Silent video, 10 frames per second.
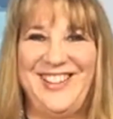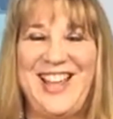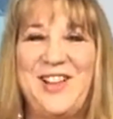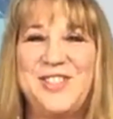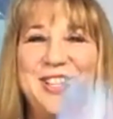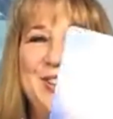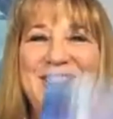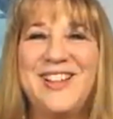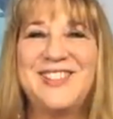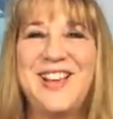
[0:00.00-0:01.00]
And I'll see you
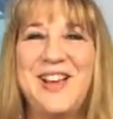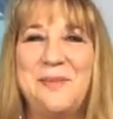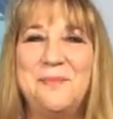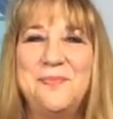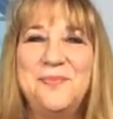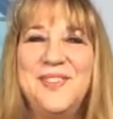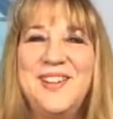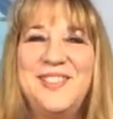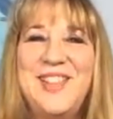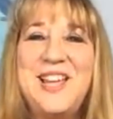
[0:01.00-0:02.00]
next time.
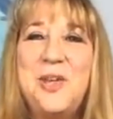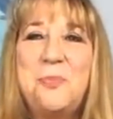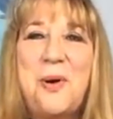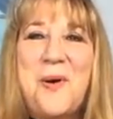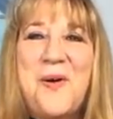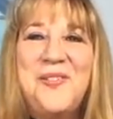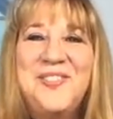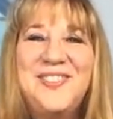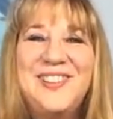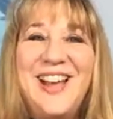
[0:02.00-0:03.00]
Thank you, Paul.
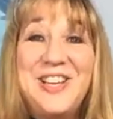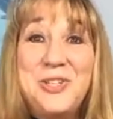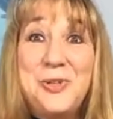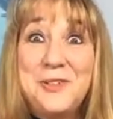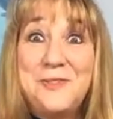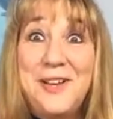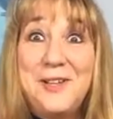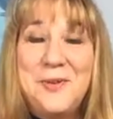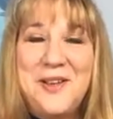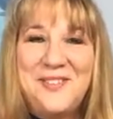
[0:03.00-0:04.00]
I choose to
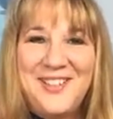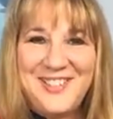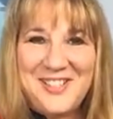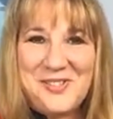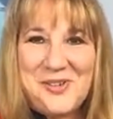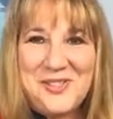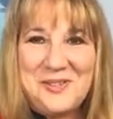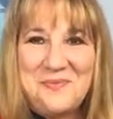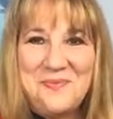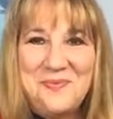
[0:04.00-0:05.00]
find new evidence. That's
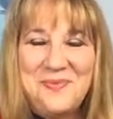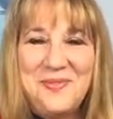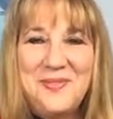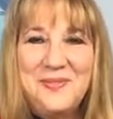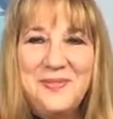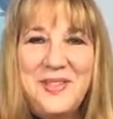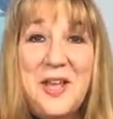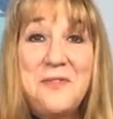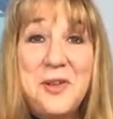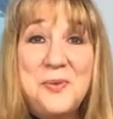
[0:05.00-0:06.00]
awesome.
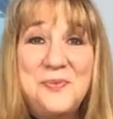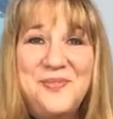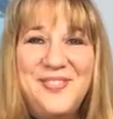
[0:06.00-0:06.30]
Love you.